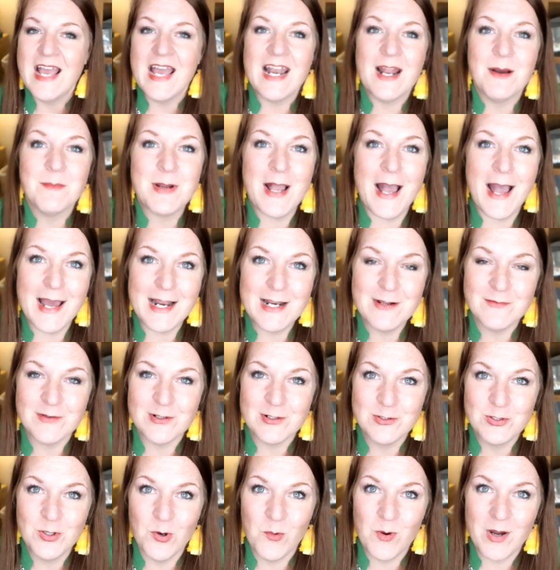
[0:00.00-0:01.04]
And I'm kind of
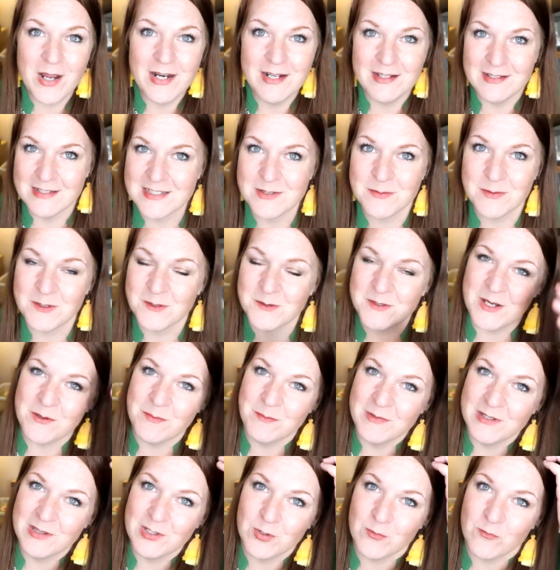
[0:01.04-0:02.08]
annoyed. Elizabeth was
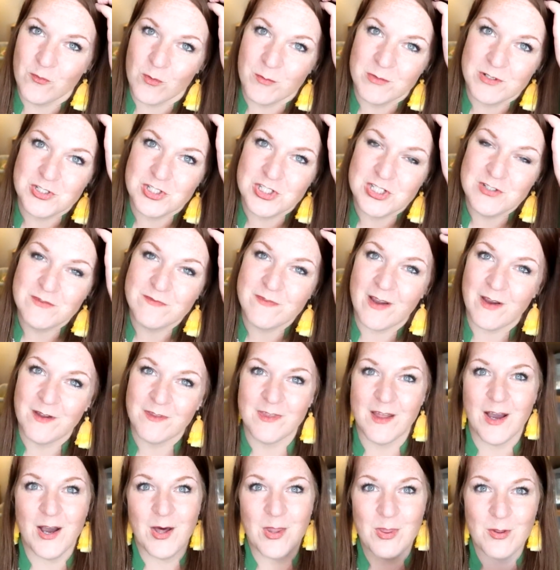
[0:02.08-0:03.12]
helping me look for them and she
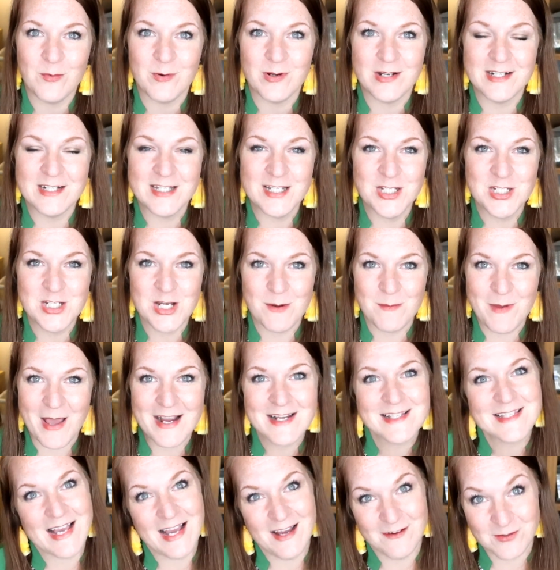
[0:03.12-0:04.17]
found the other one at TJ
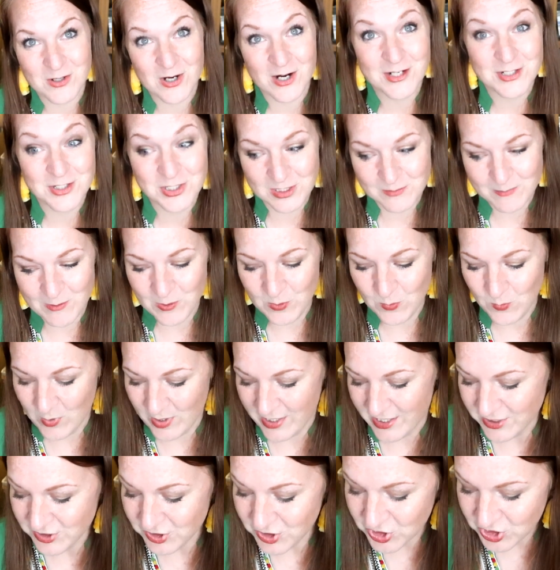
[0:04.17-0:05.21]
Maxx after I just bought the
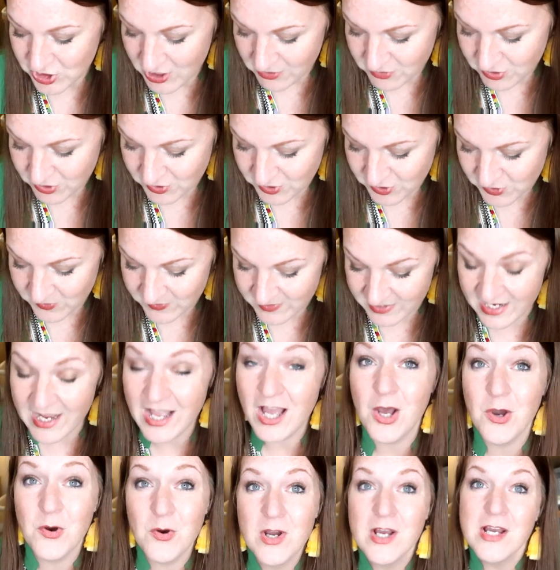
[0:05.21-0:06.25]
one I just showed you. And she was like,
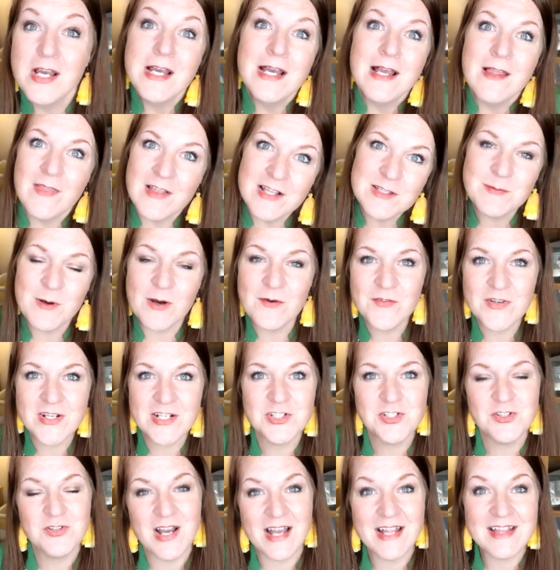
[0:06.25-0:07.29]
oh, that's perfect
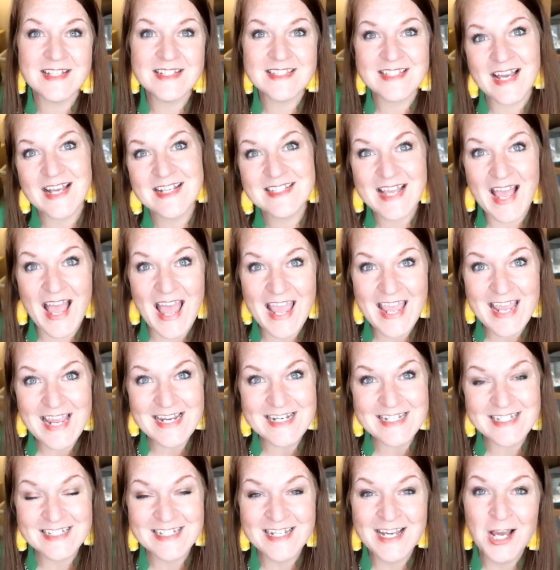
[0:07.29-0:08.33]
because you got the size
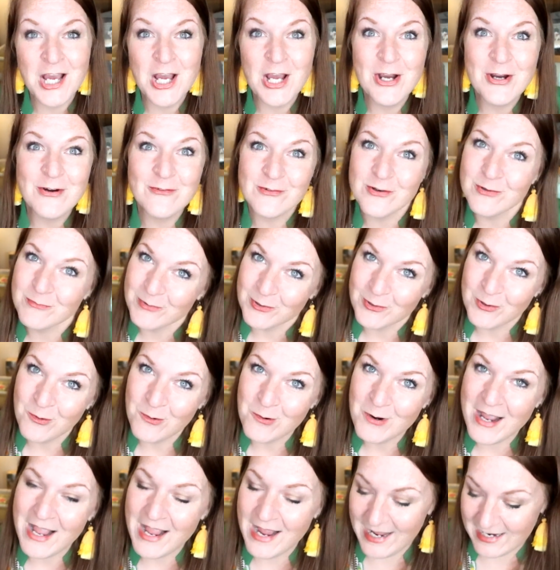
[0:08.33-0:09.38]
eight for
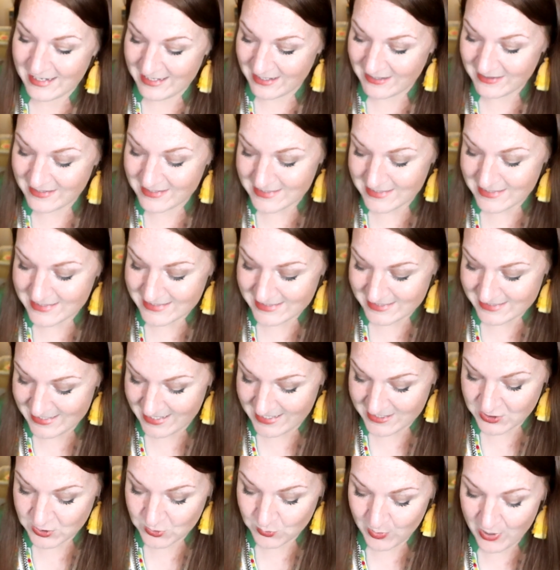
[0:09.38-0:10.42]
McCoy. And now this is the
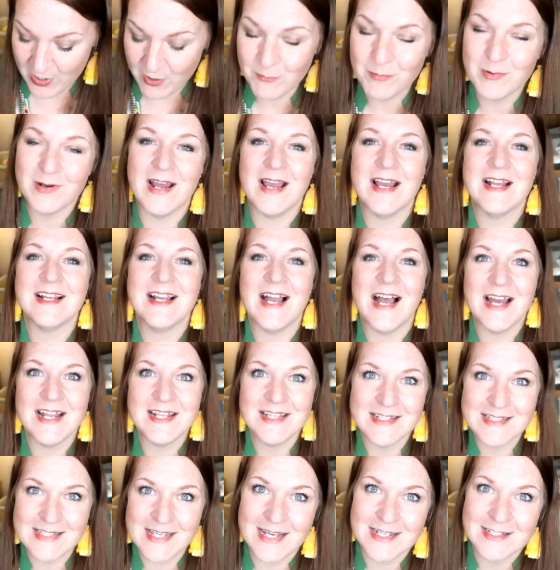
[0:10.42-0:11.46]
size 12, but I had gotten
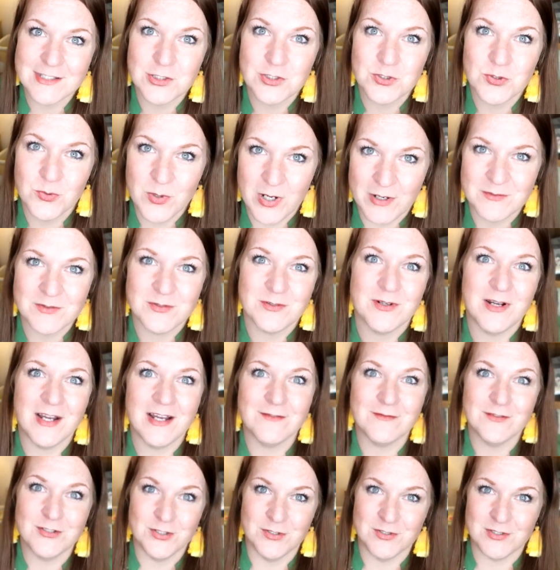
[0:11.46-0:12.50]
the size 12, so I don't
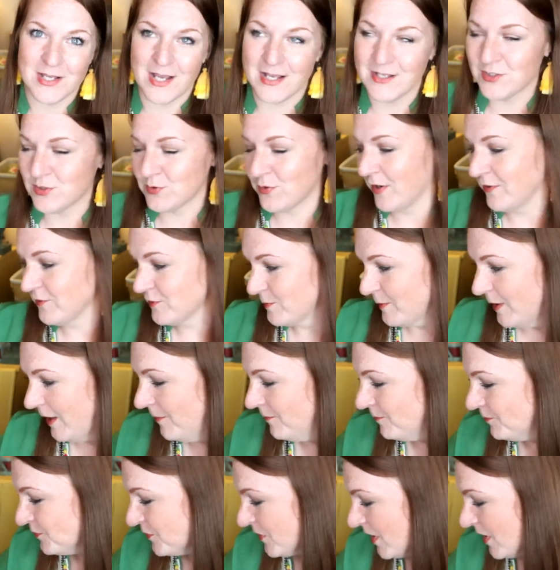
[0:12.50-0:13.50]
have two size 12s. But